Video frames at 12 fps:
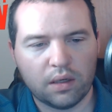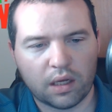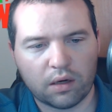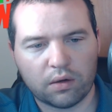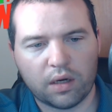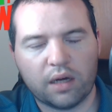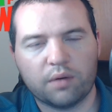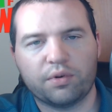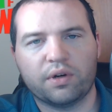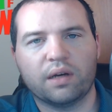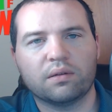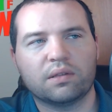I don't know how to
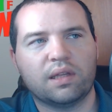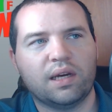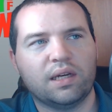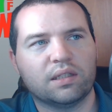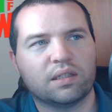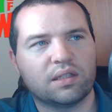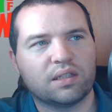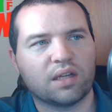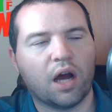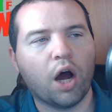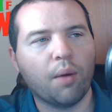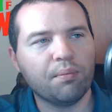pronounce that.
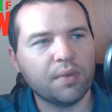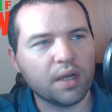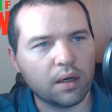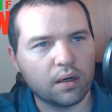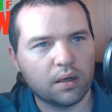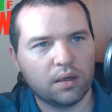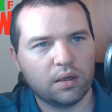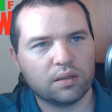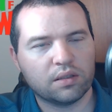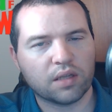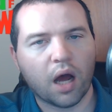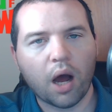Somn?
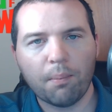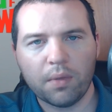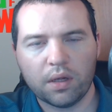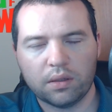Som?